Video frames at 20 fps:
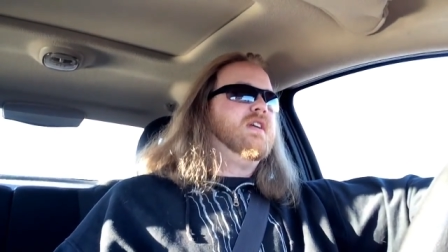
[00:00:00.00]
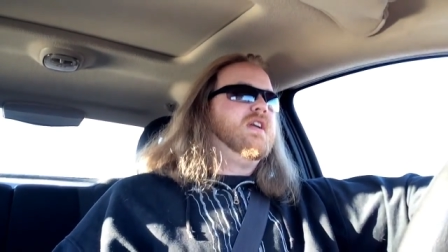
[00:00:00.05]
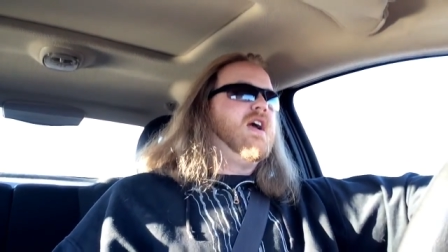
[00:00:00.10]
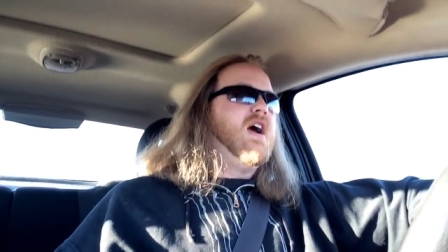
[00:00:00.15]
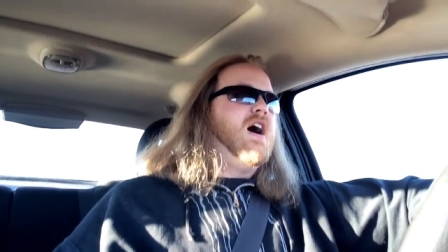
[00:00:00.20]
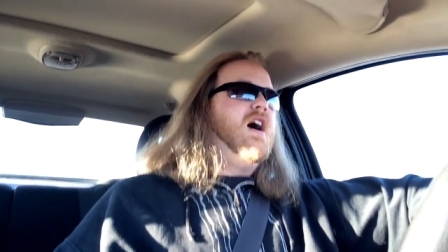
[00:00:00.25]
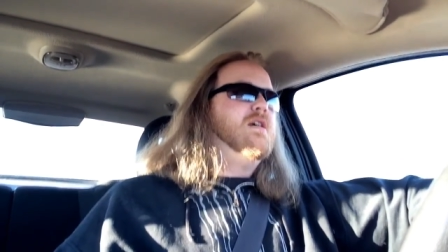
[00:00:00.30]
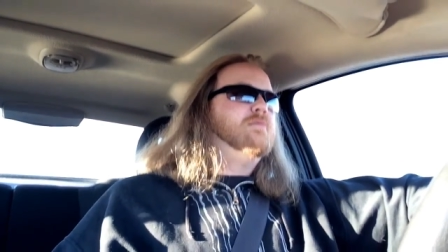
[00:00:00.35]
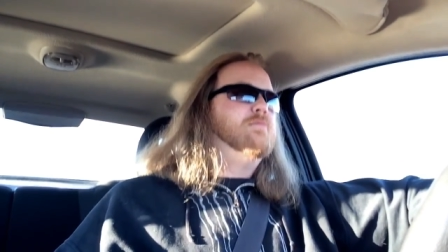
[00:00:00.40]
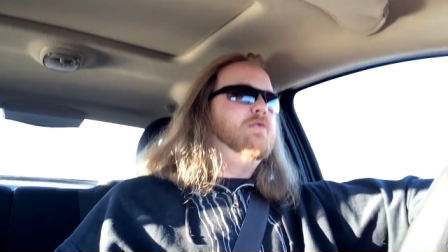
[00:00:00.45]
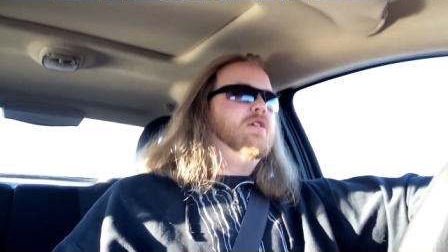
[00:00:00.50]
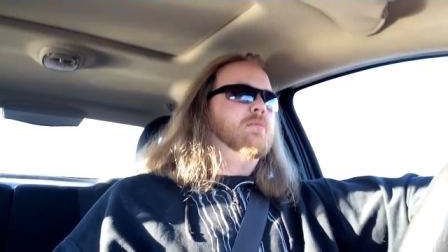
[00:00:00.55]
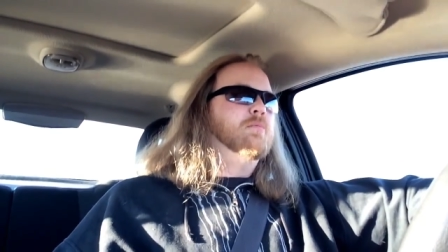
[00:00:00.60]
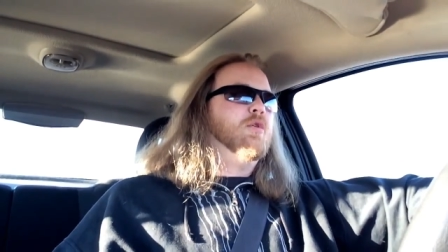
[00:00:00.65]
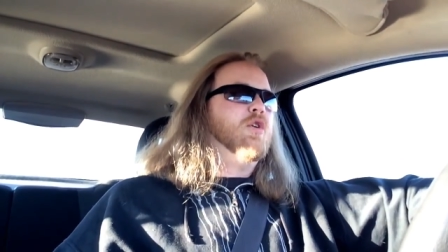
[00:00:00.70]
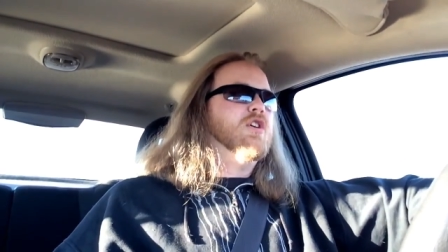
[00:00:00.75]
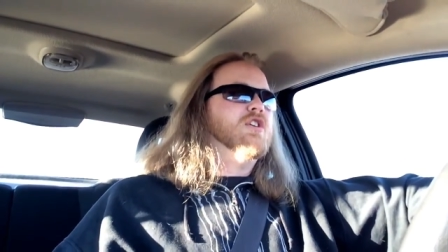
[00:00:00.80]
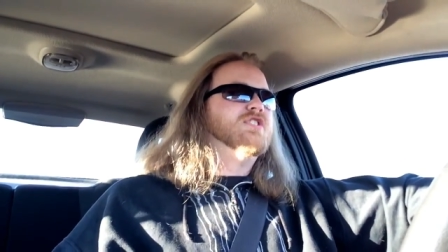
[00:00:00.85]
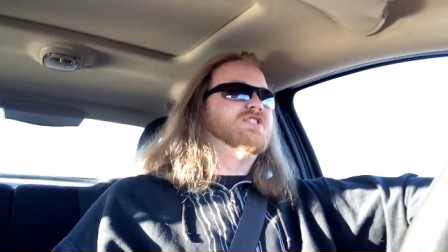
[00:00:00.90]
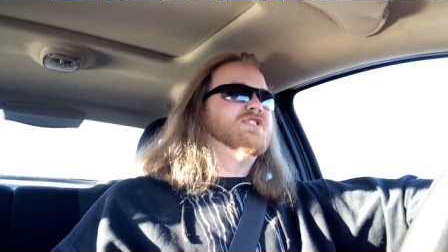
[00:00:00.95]
gotta be
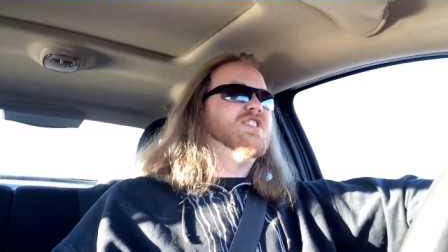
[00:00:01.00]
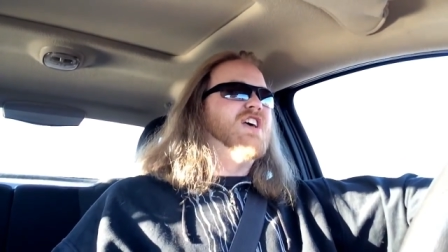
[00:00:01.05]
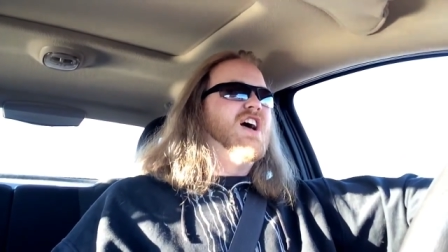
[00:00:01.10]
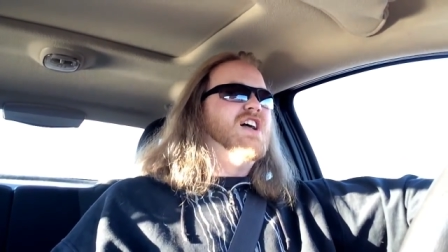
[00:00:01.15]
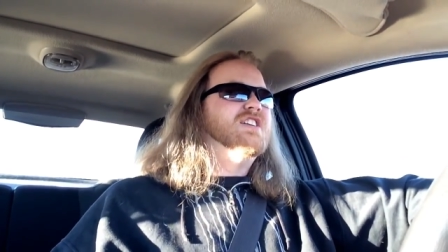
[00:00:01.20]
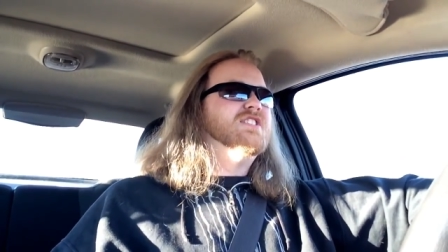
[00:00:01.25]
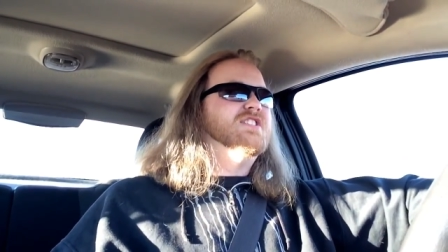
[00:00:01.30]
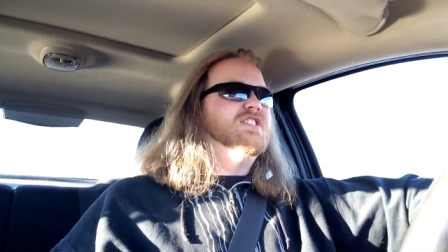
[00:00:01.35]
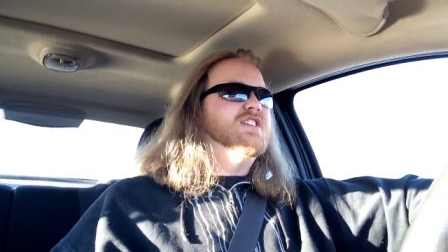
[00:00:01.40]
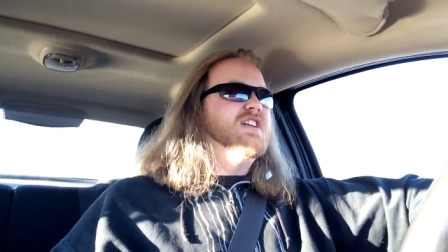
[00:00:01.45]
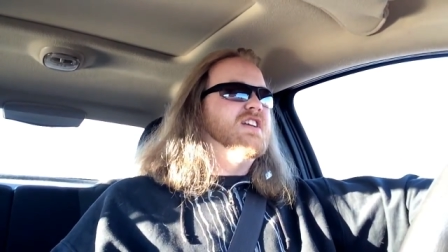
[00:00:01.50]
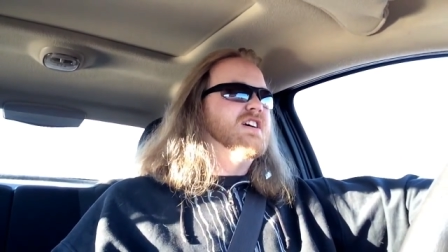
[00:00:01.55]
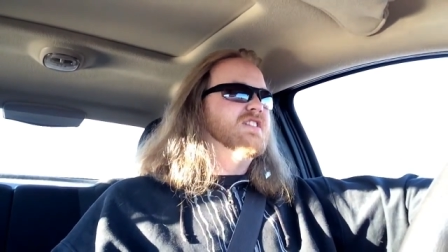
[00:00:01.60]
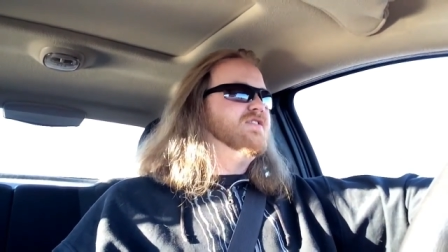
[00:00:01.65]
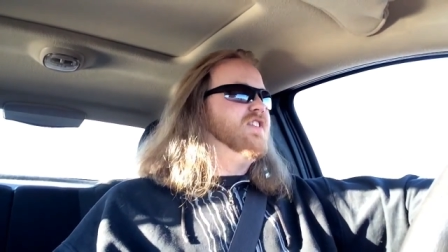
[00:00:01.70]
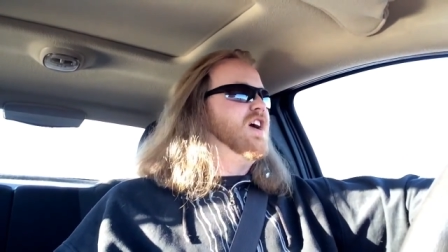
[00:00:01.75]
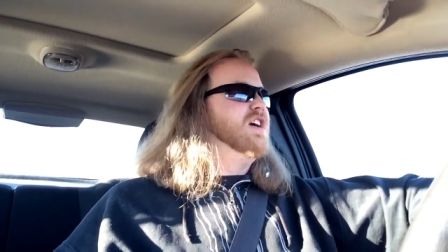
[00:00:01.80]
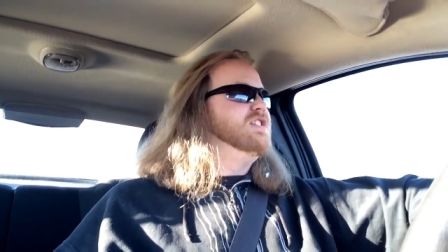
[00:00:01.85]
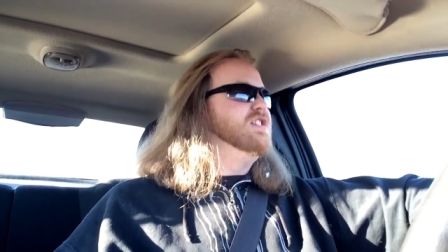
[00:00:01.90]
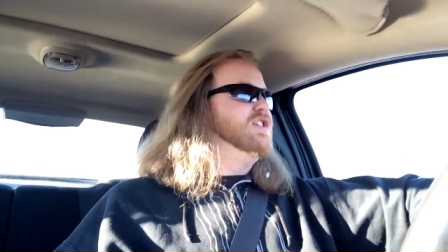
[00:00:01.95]
more
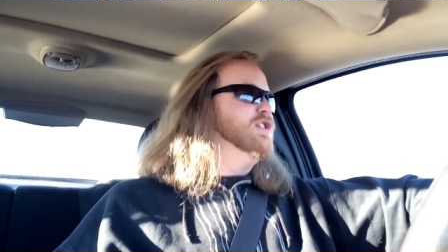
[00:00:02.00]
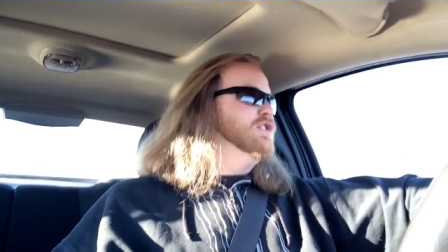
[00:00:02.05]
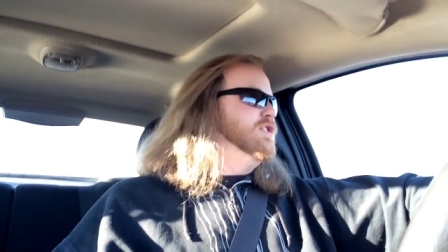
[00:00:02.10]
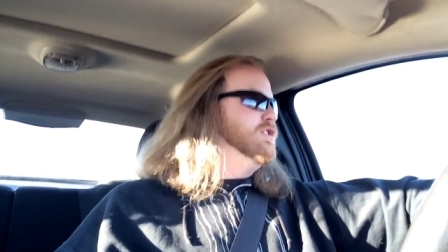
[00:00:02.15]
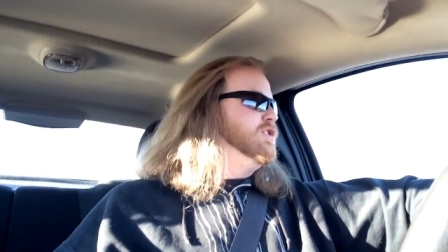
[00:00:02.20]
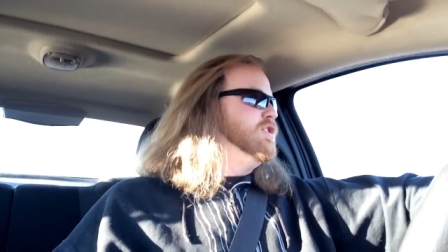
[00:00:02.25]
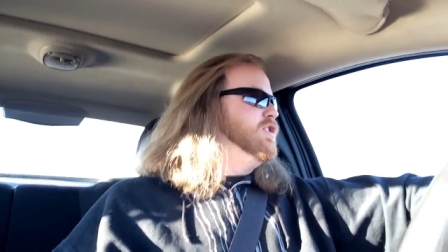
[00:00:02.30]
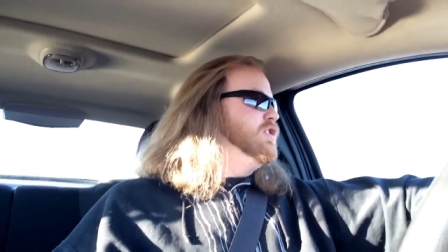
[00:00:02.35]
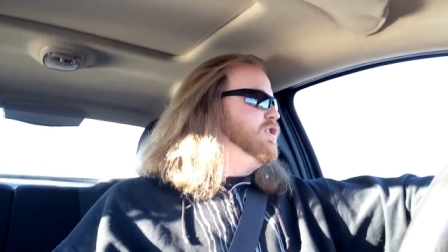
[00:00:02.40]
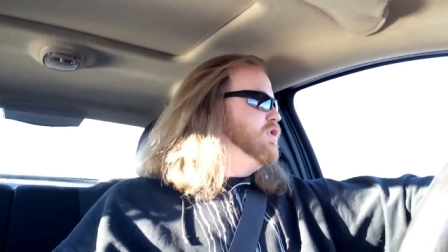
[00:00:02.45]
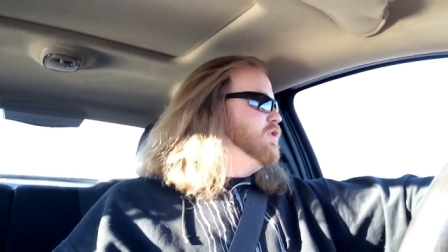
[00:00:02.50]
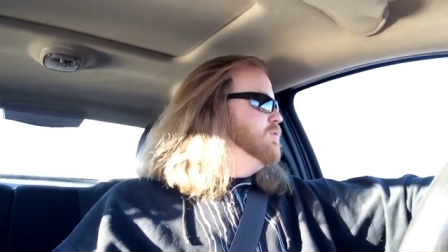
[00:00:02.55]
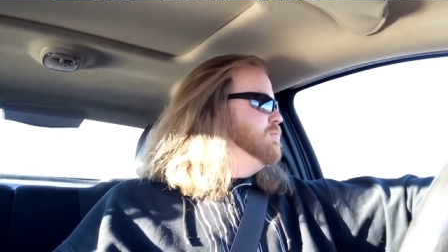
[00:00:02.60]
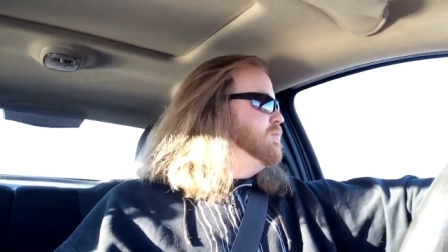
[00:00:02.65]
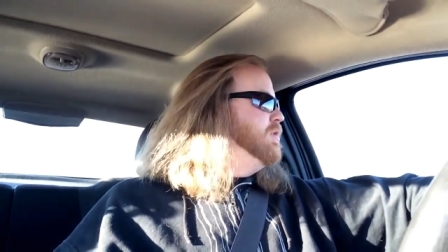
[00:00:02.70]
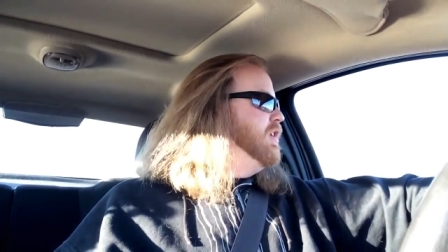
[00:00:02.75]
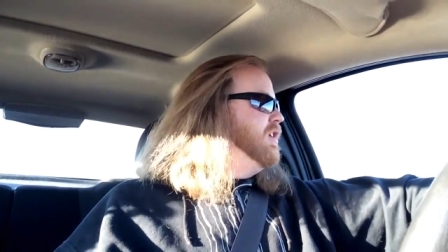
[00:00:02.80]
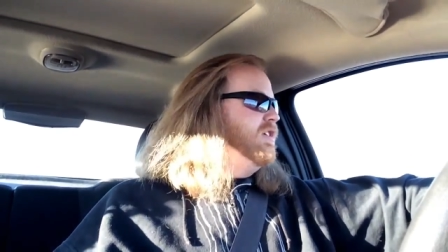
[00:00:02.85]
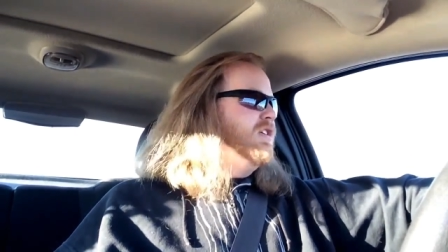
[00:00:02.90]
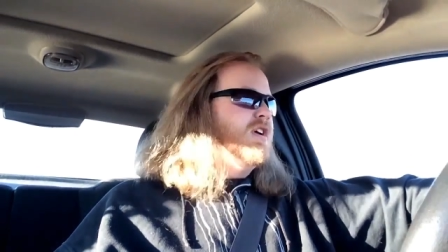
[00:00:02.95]
sensitive on YouTube.
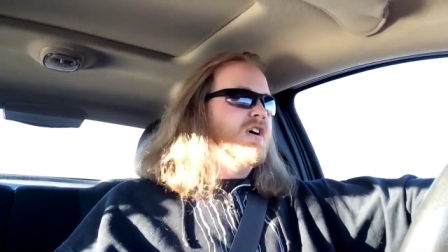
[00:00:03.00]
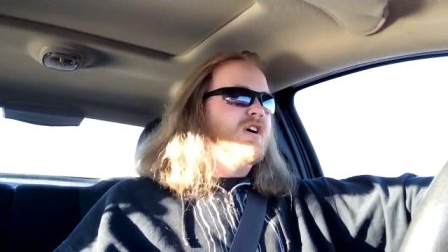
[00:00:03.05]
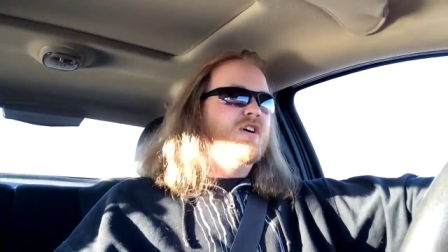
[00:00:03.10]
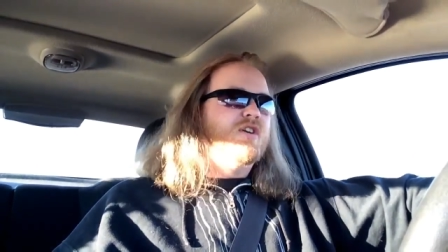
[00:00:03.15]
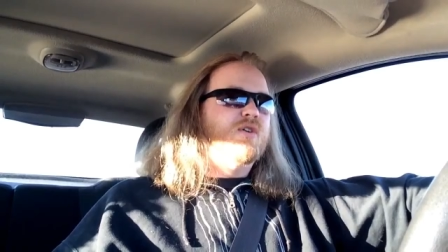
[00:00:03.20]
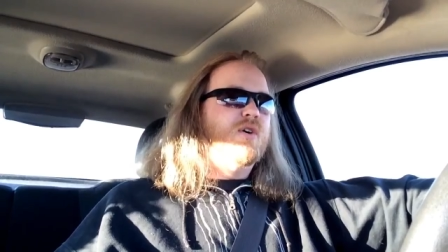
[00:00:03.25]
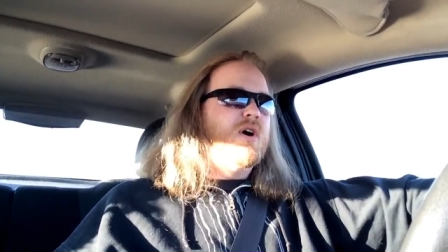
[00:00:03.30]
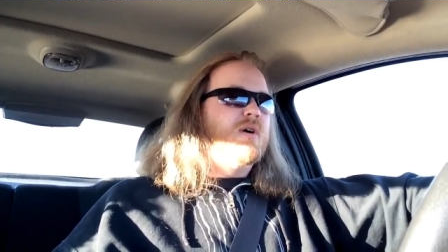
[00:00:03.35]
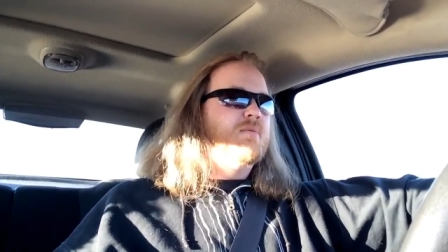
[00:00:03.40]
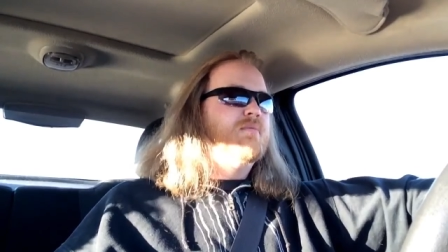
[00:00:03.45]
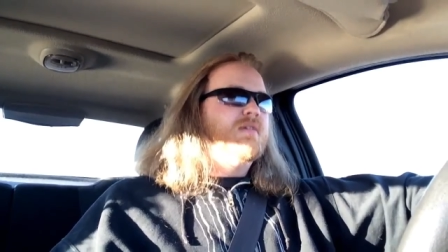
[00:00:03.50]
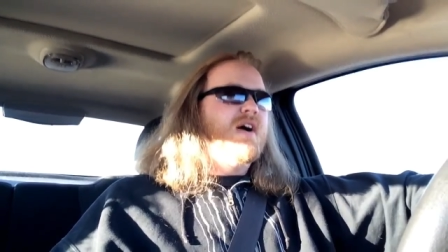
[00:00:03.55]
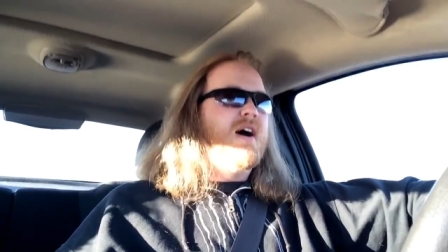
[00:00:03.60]
No, I'm